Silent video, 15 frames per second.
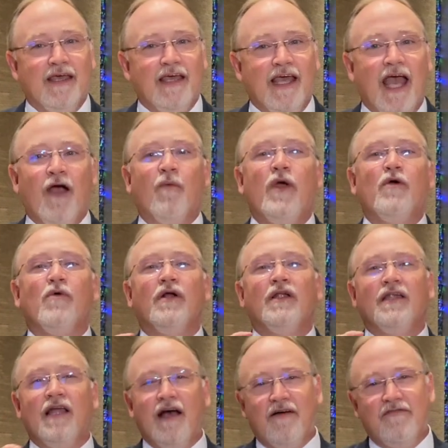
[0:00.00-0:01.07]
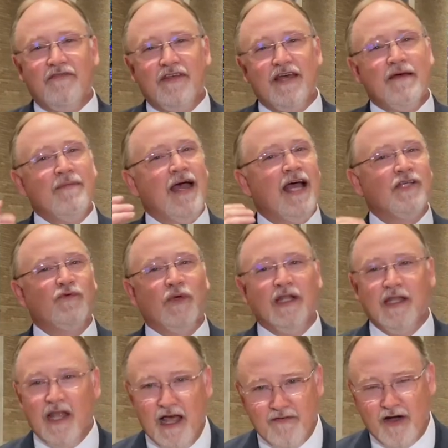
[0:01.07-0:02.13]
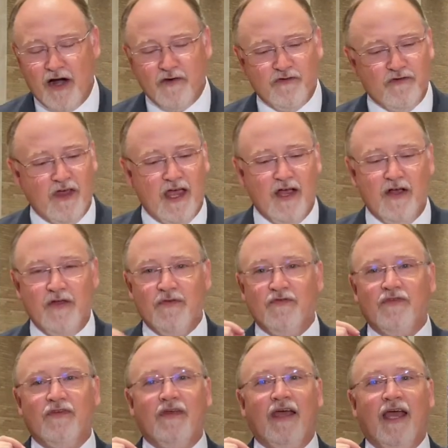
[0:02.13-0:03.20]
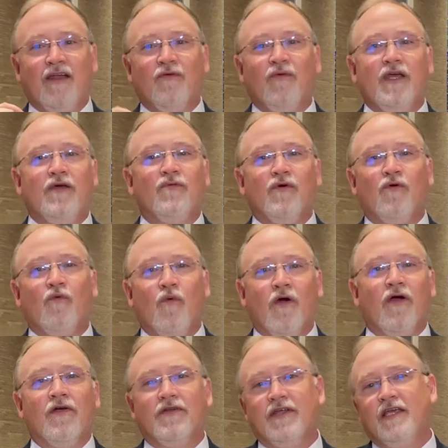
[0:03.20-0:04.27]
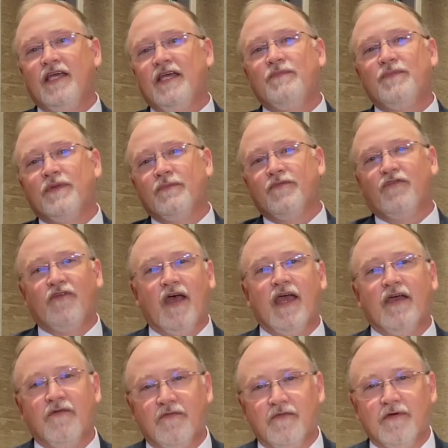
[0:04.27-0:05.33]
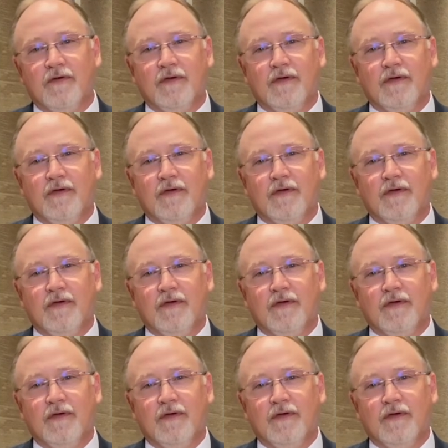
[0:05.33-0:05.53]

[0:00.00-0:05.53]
and we will love them as we love ourselves, and we will work to keep them safe.